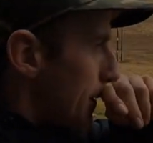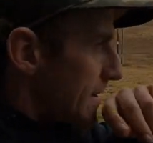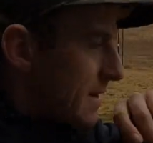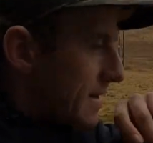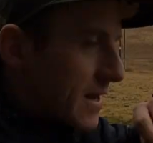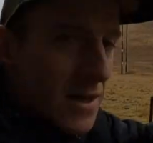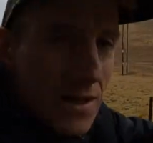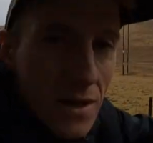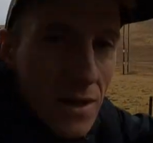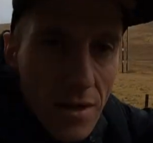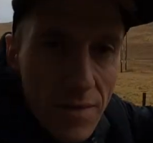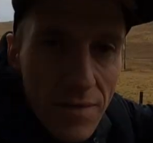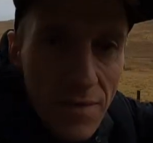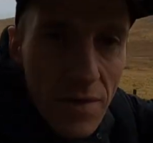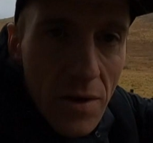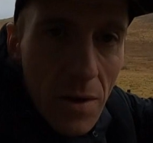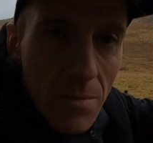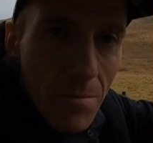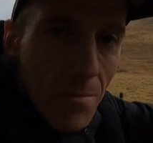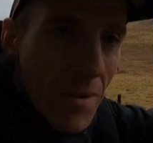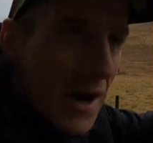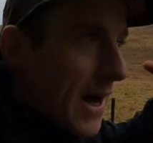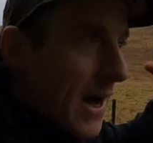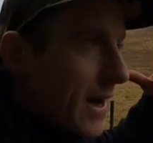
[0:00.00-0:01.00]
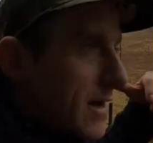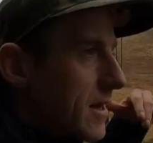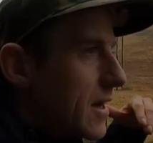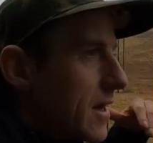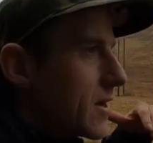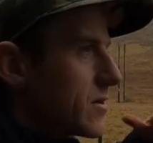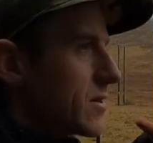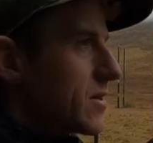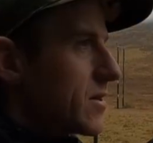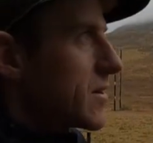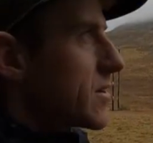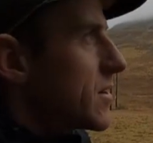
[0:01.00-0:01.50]
and then you have to come back
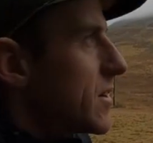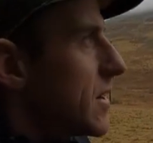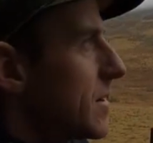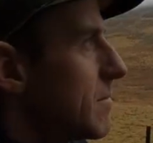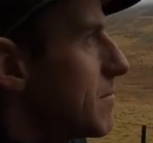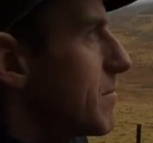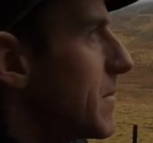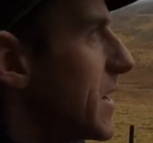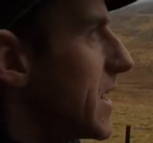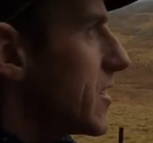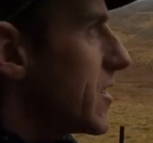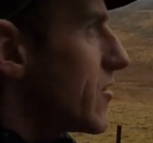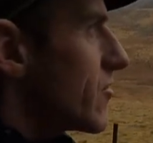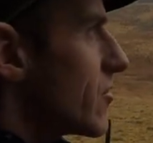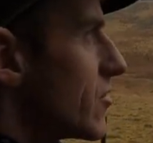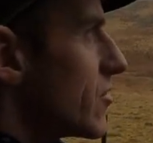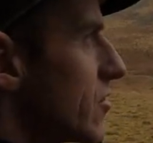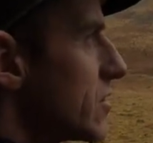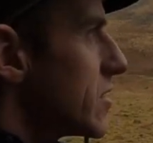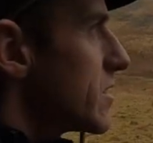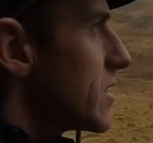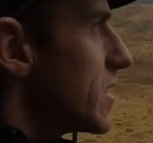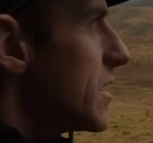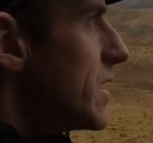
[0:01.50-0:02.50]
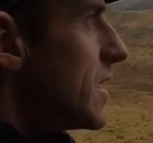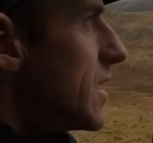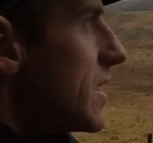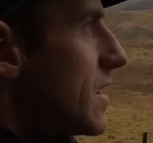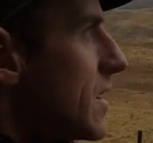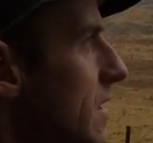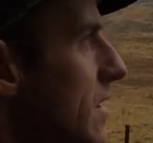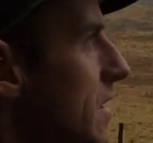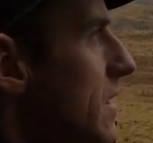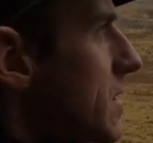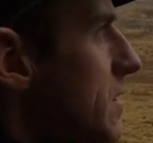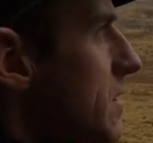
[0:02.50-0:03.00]
down the same main road.
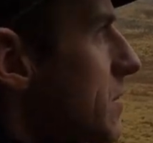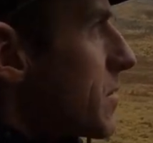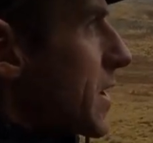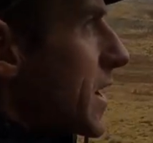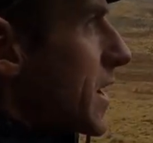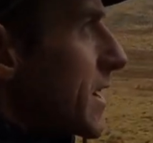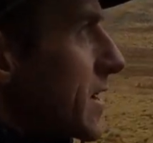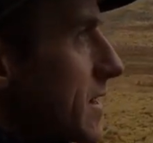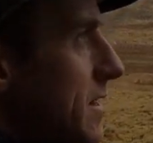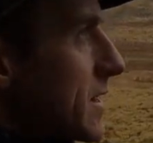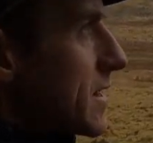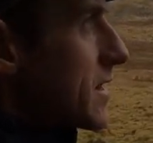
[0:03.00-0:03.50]
But I